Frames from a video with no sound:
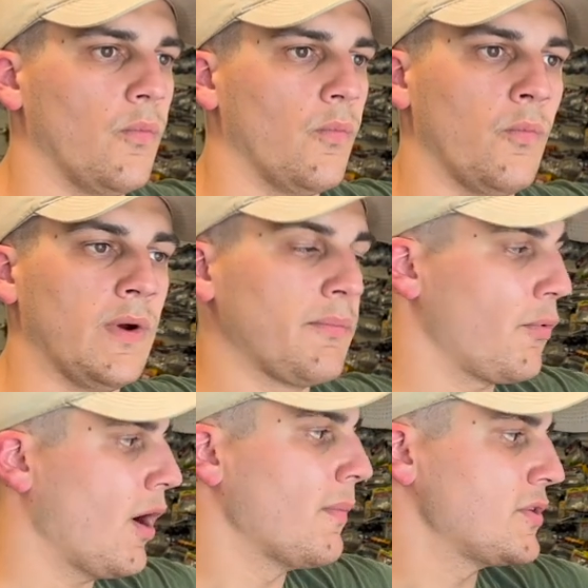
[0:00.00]
We
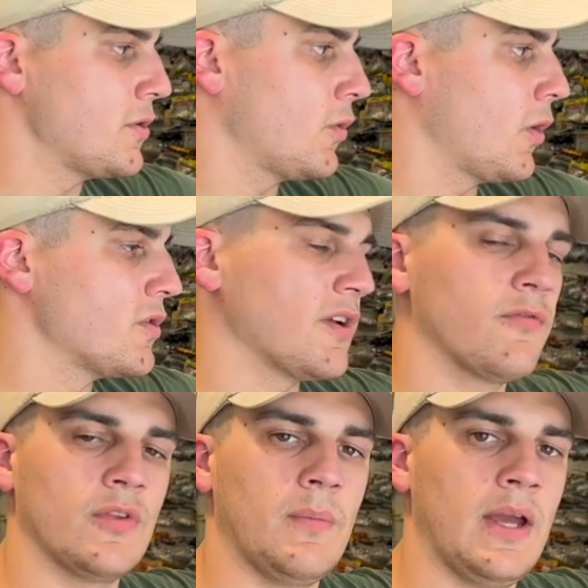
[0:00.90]
promise you'll learn something
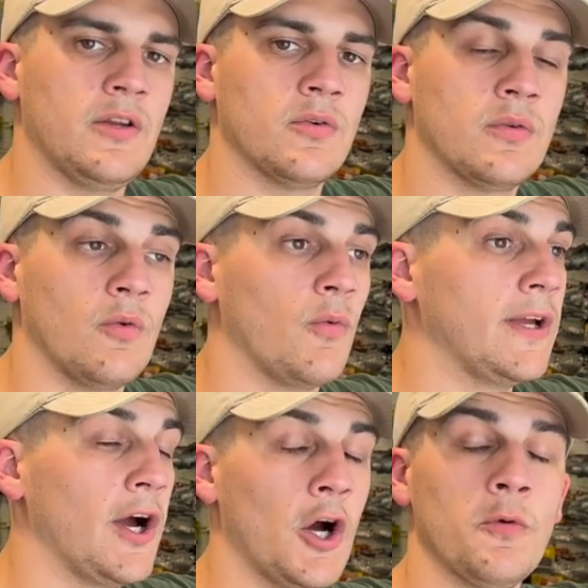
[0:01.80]
from the manual. We
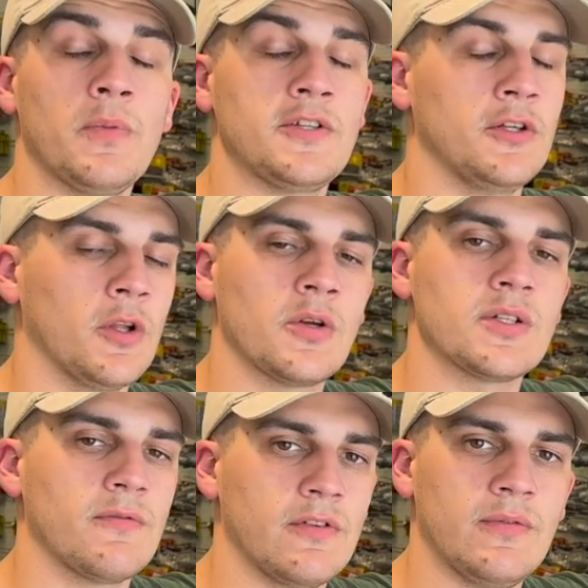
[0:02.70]
hope that you learn
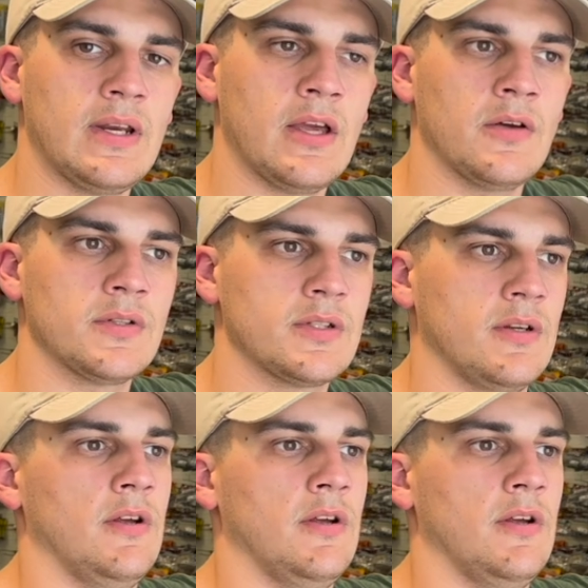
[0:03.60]
something from the videos.